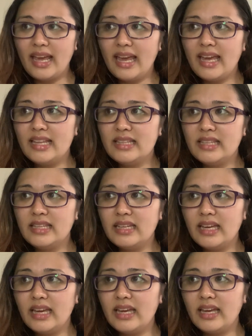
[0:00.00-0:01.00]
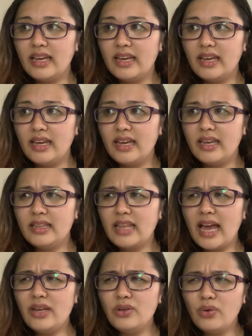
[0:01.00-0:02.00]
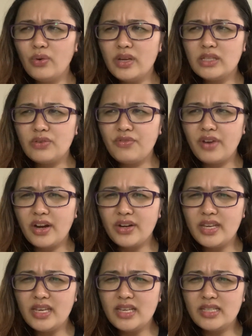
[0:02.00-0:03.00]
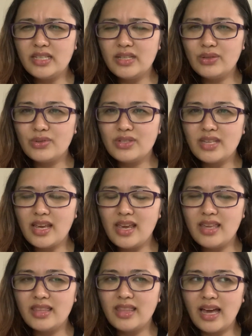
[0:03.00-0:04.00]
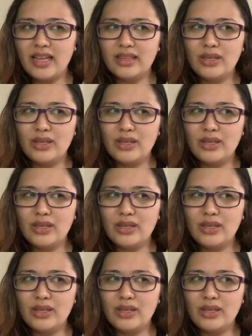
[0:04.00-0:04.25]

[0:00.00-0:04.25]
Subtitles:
And I know it's very easy to say that